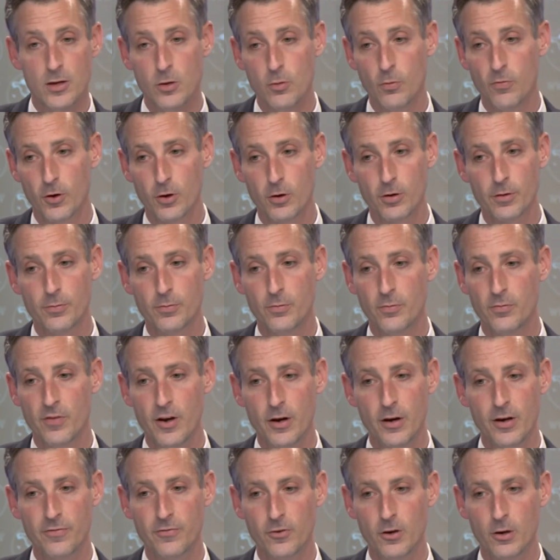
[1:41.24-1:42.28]
you've heard
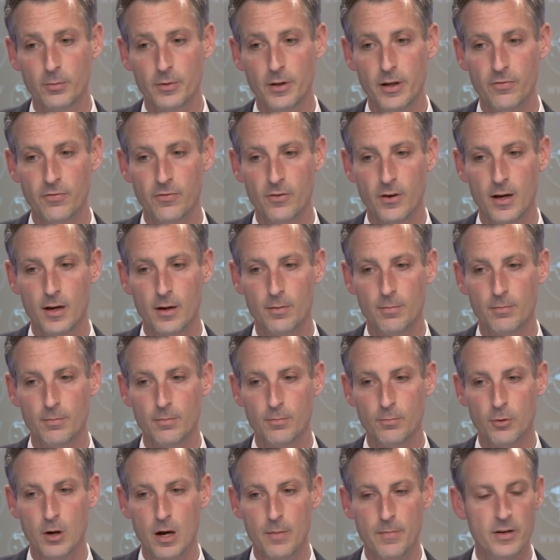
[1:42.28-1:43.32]
very firmly from
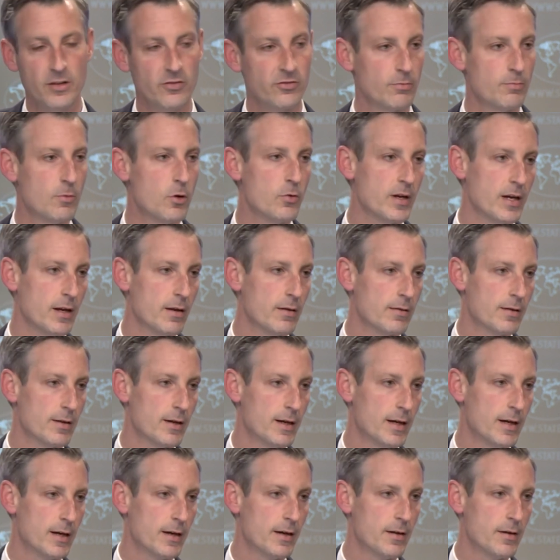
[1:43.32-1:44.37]
Prime Minister Modi uh,
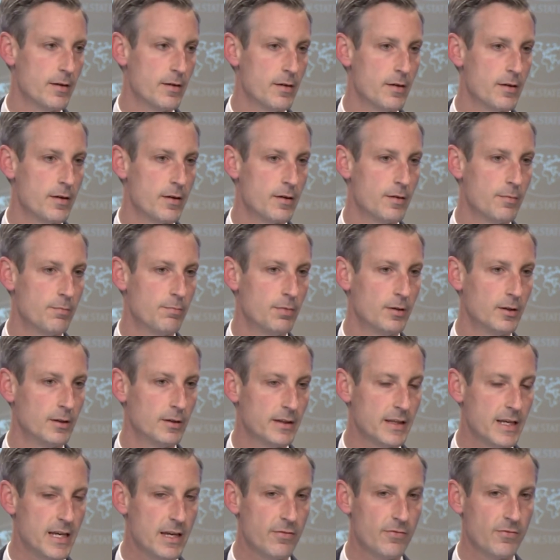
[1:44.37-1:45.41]
the
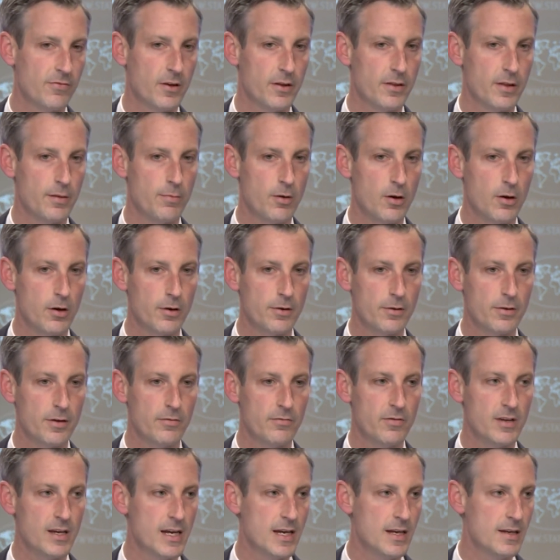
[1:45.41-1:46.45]
belief on the part of
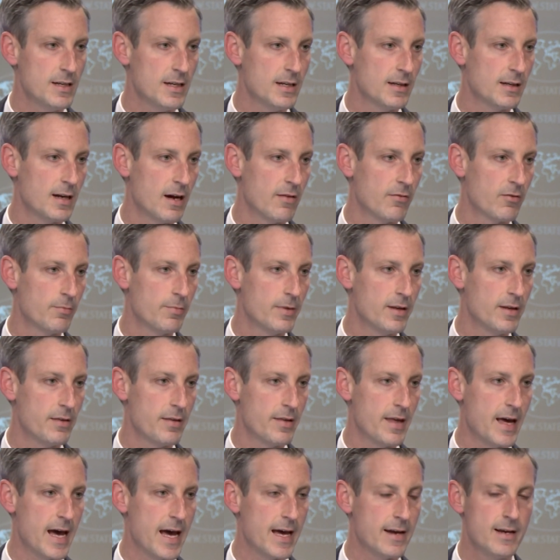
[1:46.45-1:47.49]
the Indian government
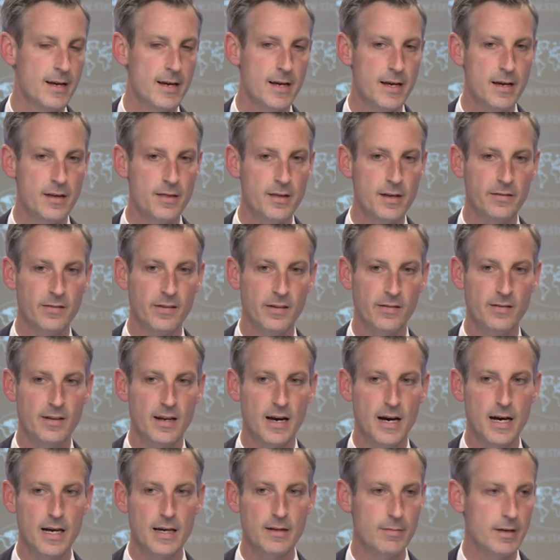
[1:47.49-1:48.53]
that this is
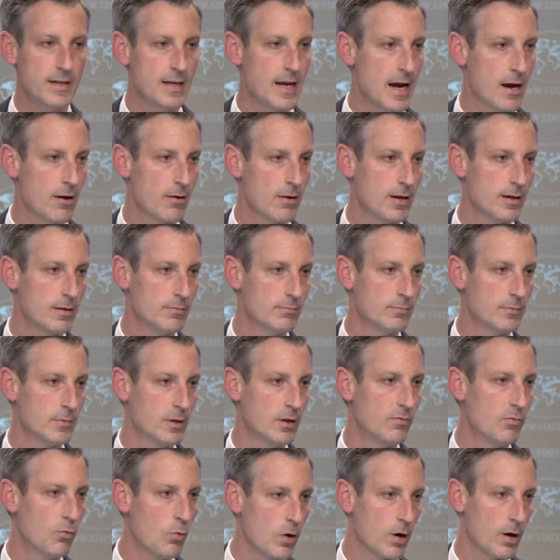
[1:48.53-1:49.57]
not an era
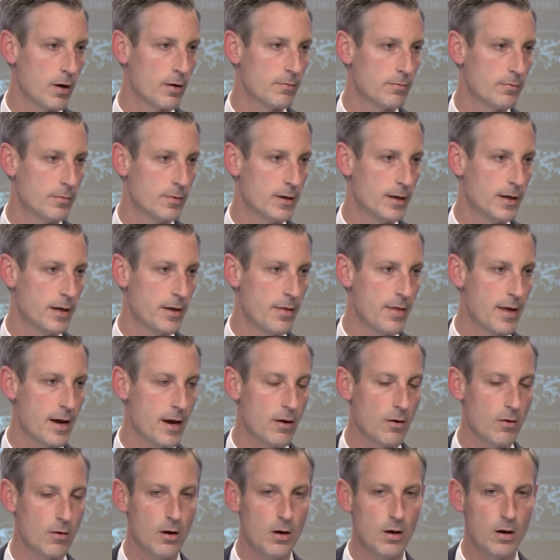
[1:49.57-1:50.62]
of war. Uh,
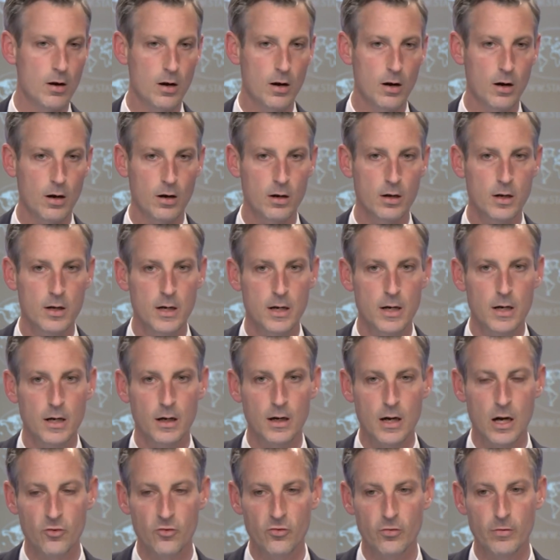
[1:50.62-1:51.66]
there are
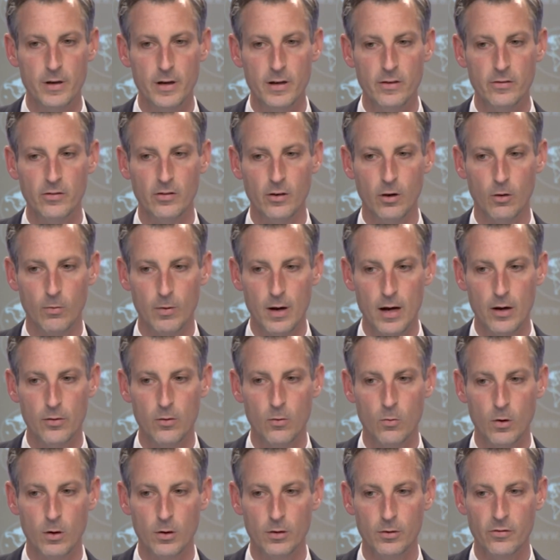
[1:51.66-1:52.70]
countries around the
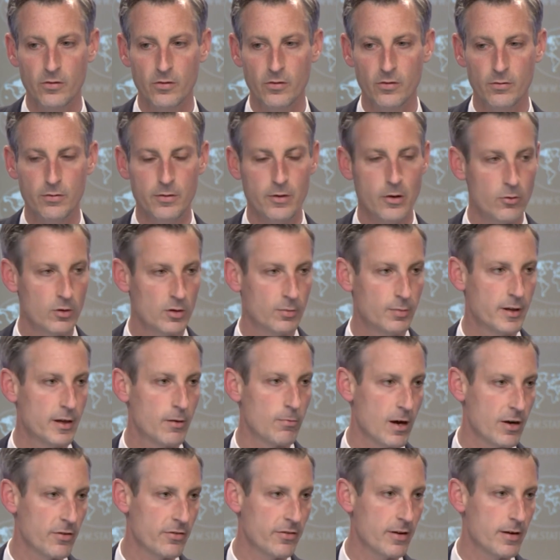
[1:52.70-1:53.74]
world, notably
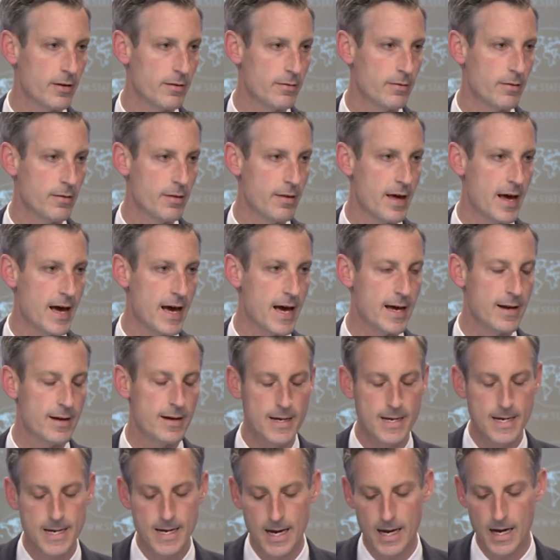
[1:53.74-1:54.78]
Russia, that
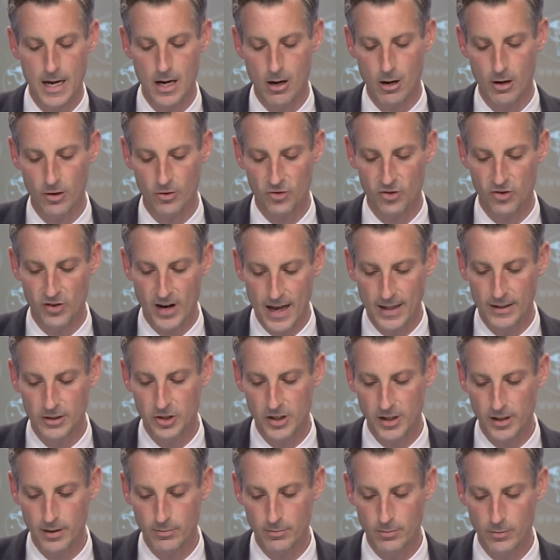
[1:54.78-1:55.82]
uh, are
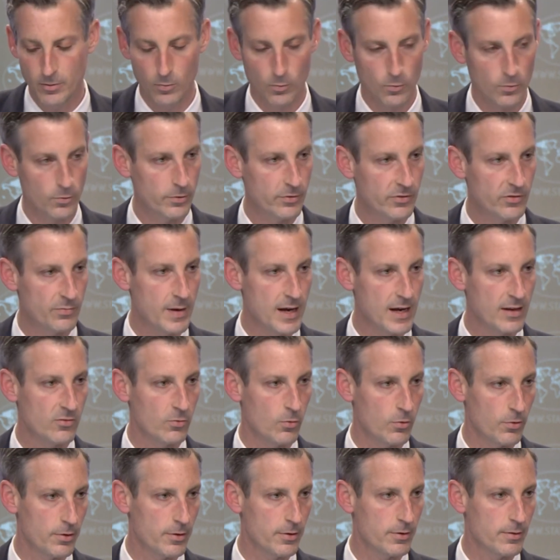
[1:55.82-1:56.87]
challenging the rules-based
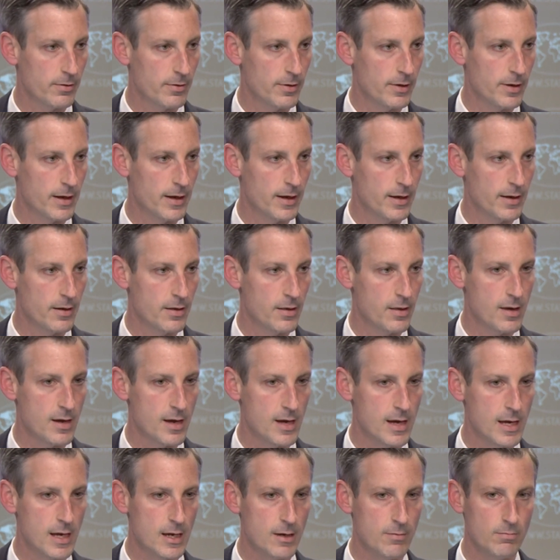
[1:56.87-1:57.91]
order, uh,
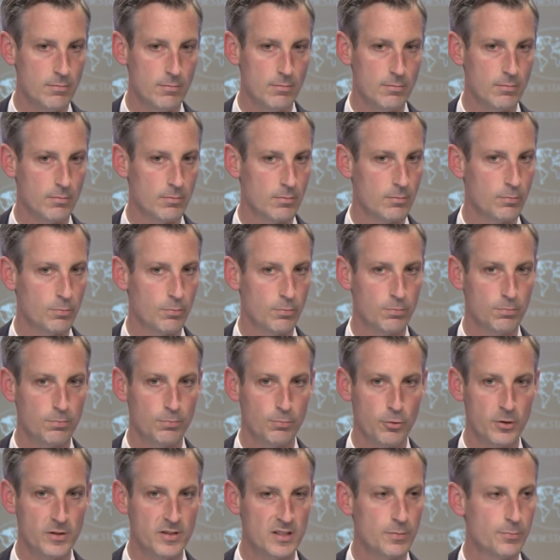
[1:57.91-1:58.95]
the
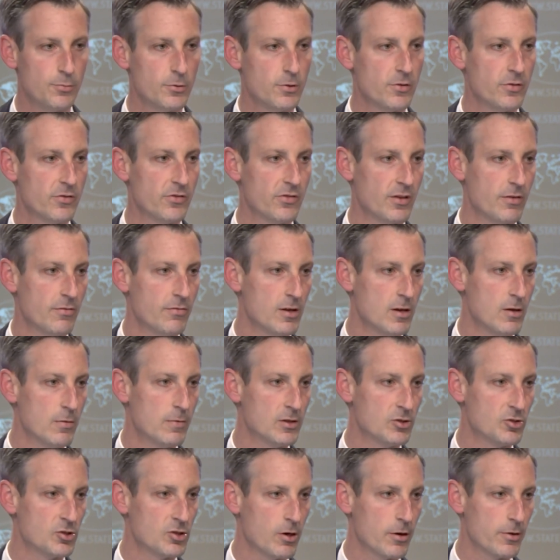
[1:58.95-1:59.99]
principles of the U N
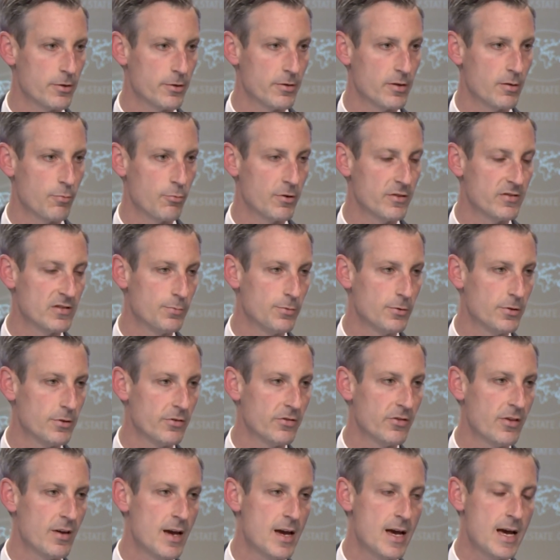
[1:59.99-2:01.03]
Charter, the
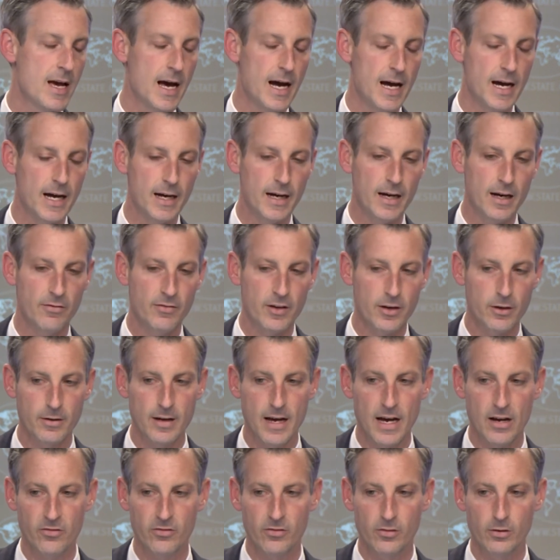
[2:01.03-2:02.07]
principles uh, of
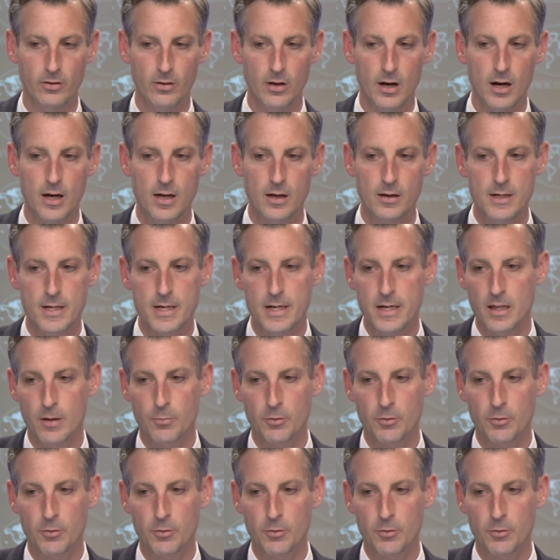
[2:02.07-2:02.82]
international law, the